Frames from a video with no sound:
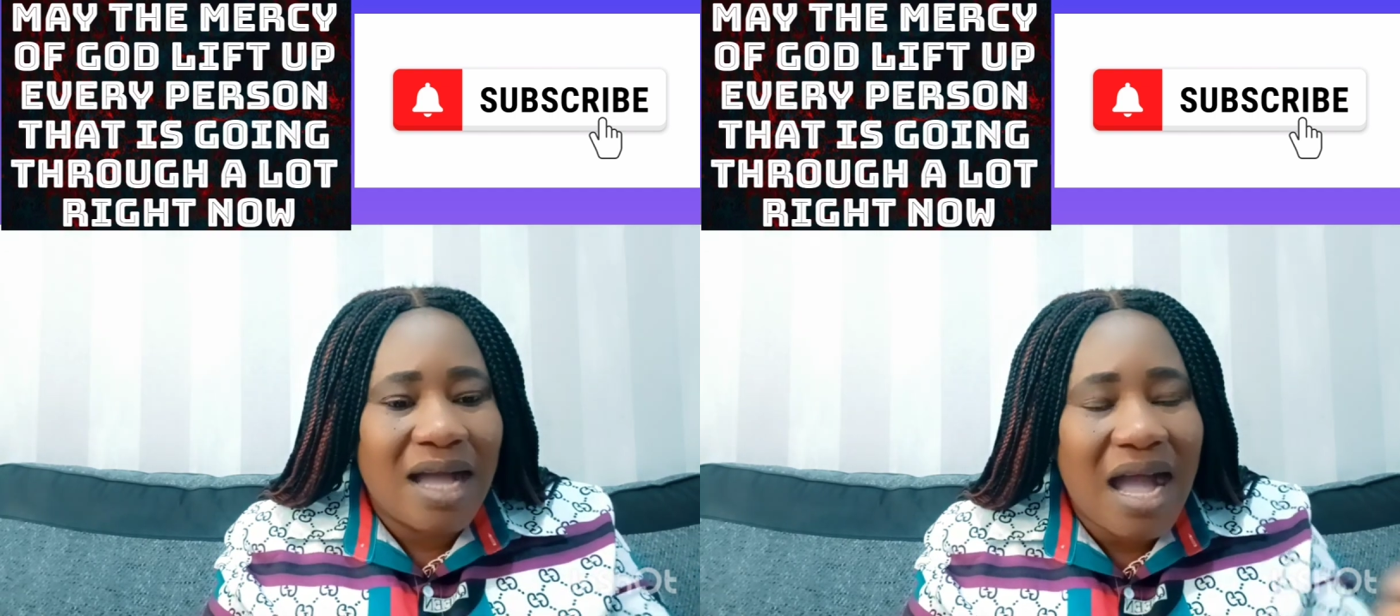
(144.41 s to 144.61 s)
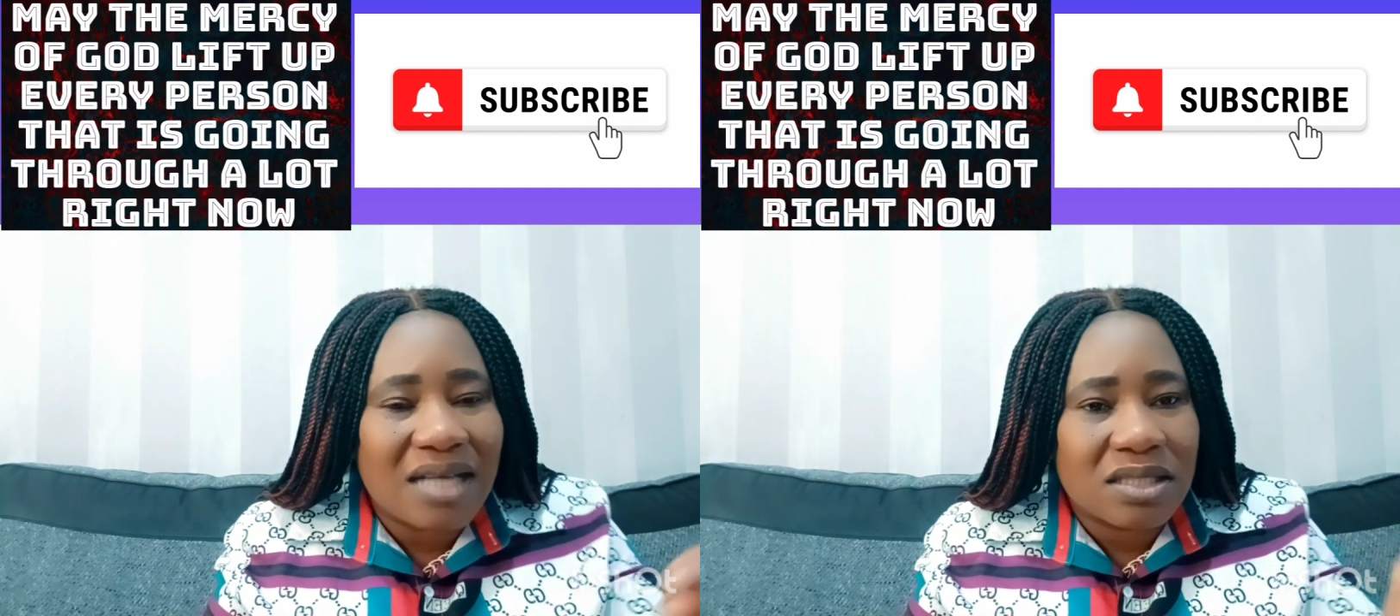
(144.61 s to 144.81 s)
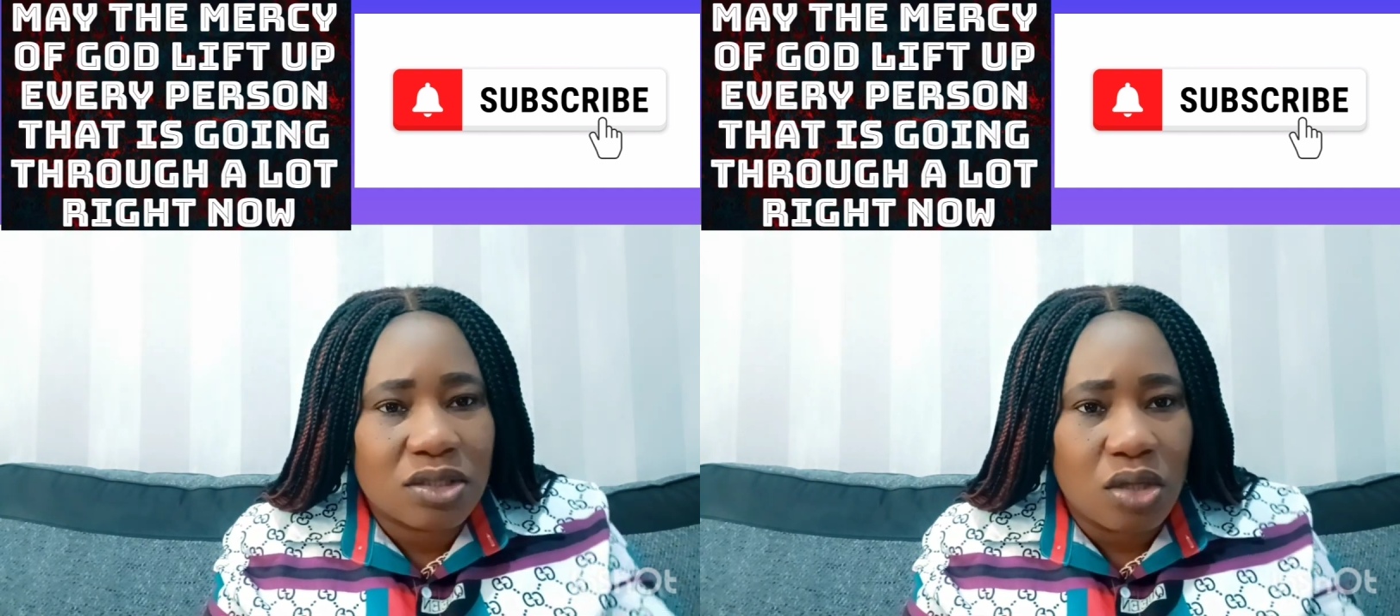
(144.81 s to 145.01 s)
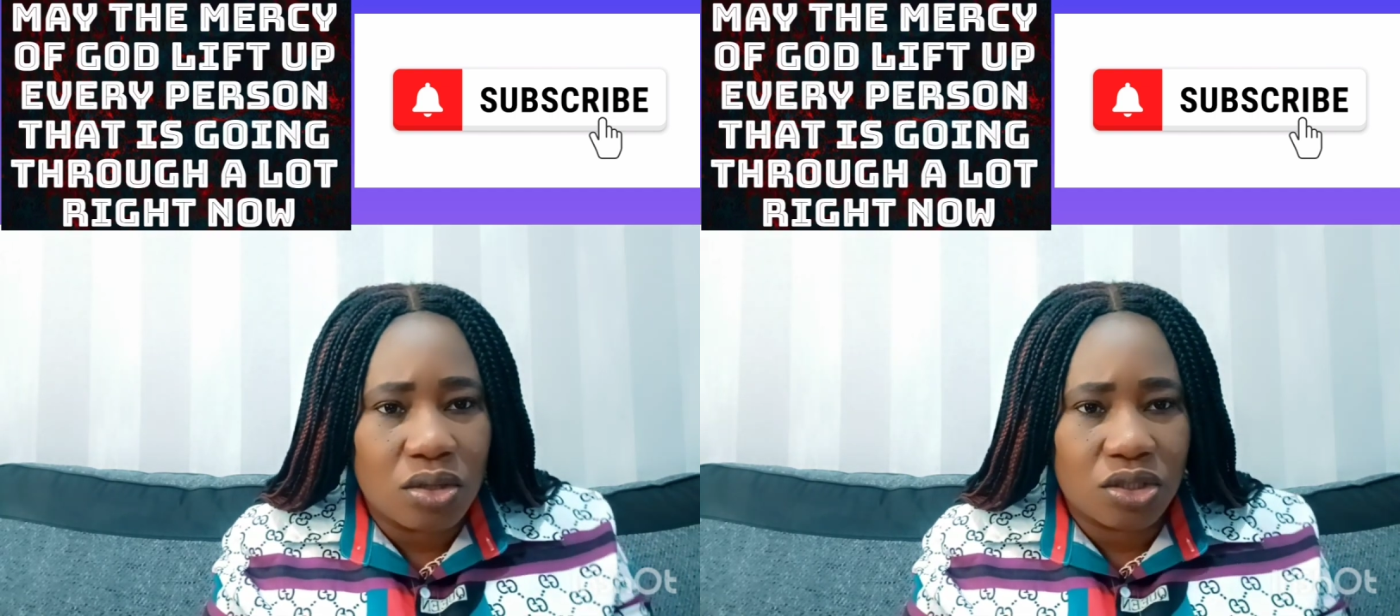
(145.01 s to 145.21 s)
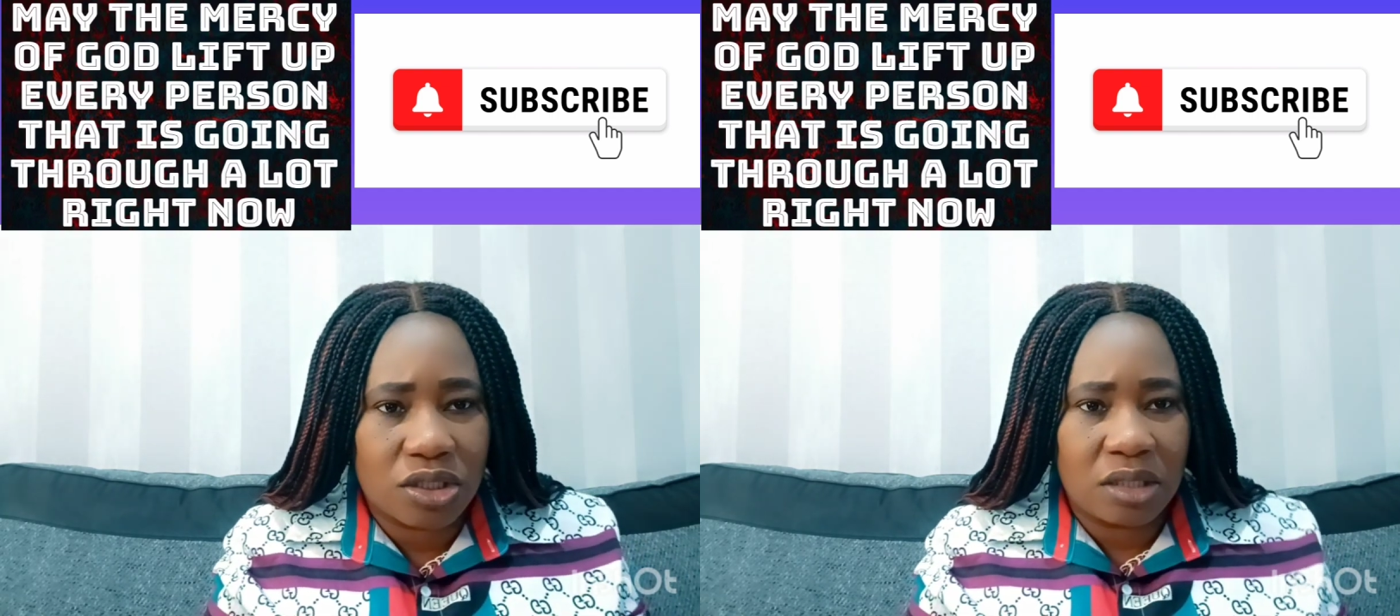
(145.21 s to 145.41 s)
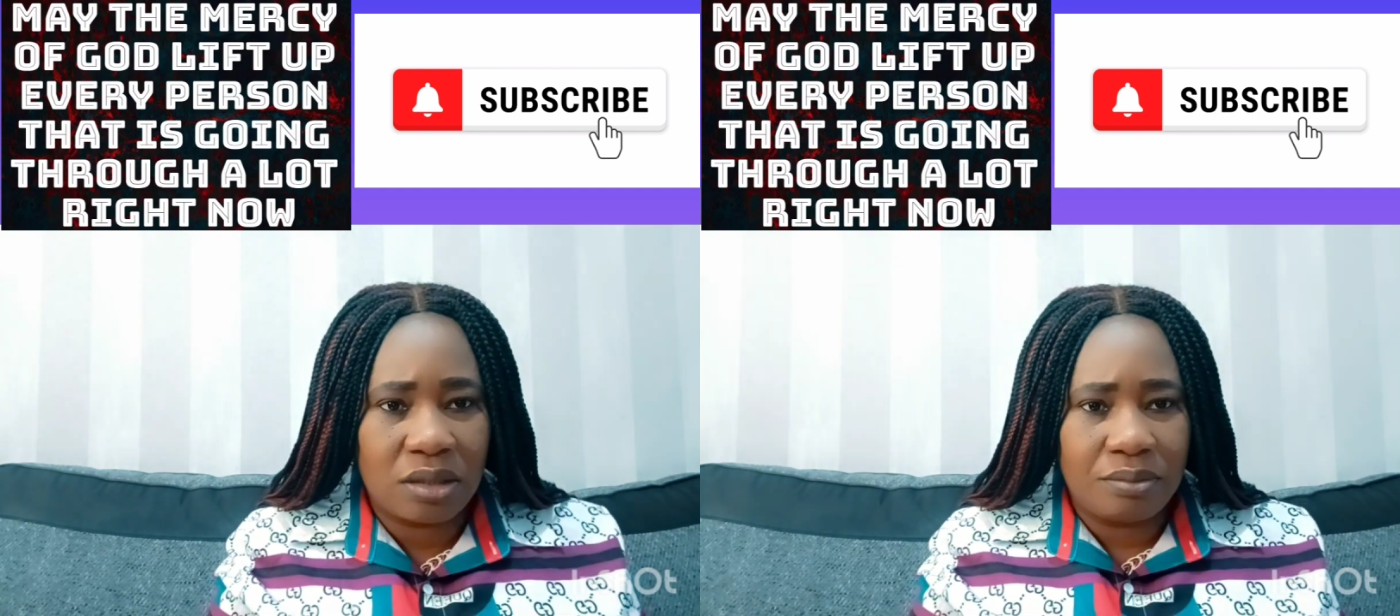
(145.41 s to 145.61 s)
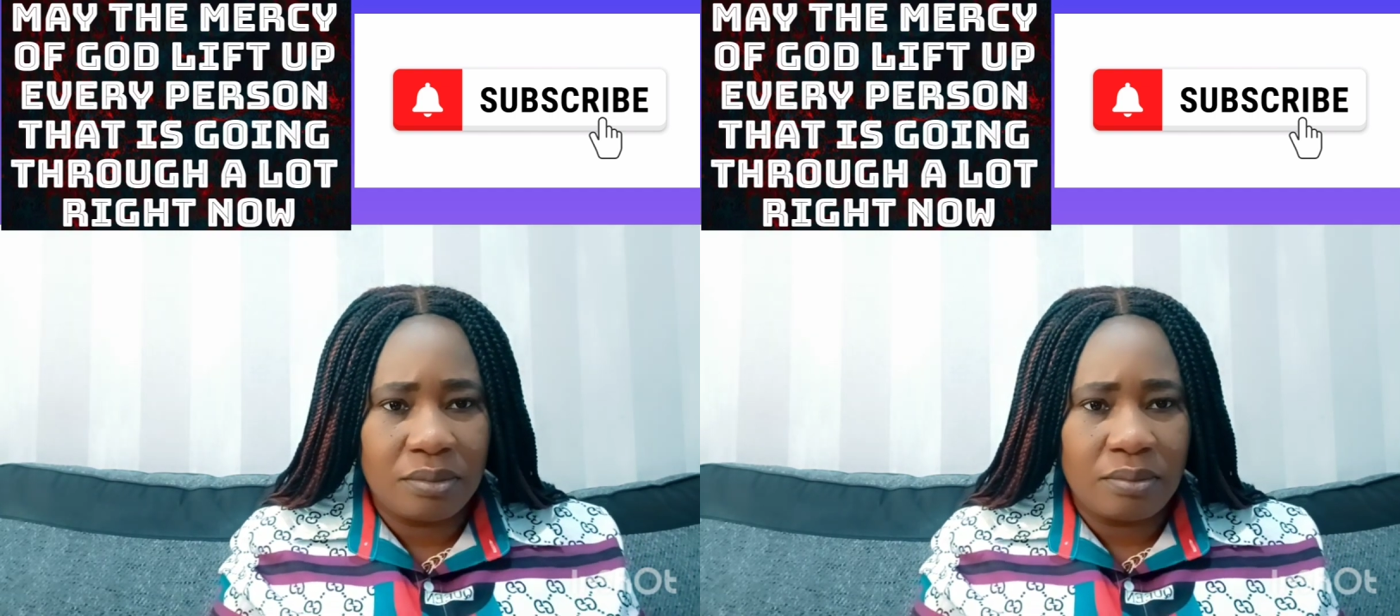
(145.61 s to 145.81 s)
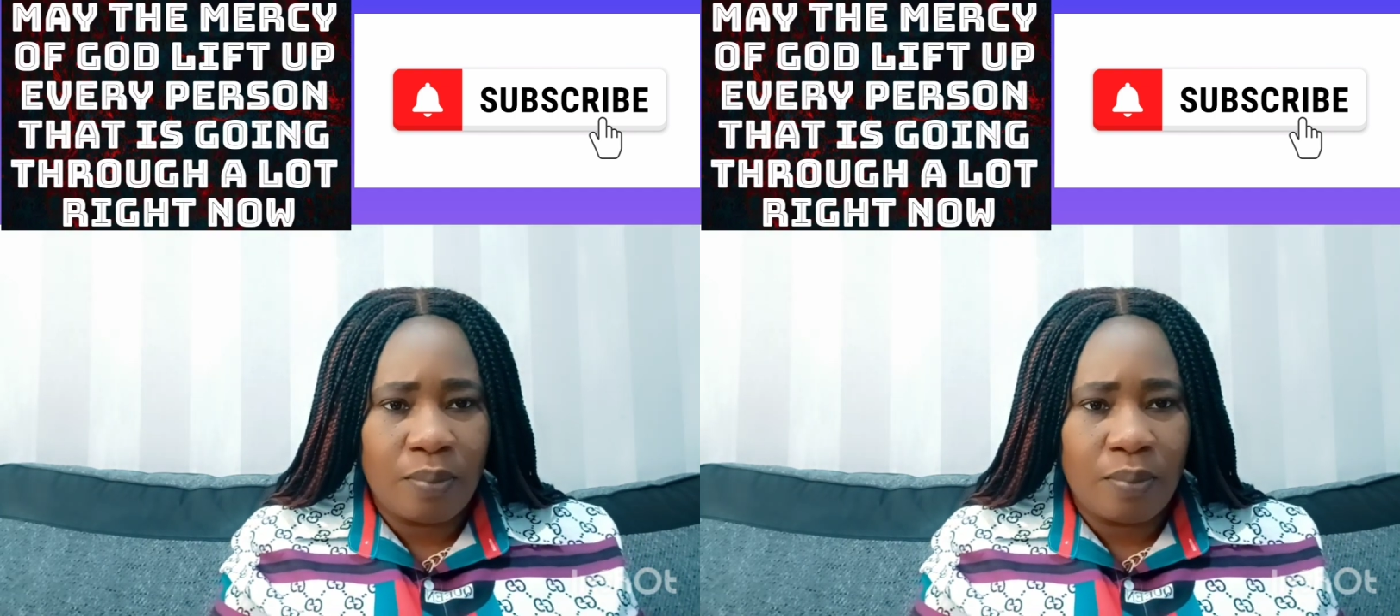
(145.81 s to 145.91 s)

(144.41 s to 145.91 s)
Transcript: has touched him.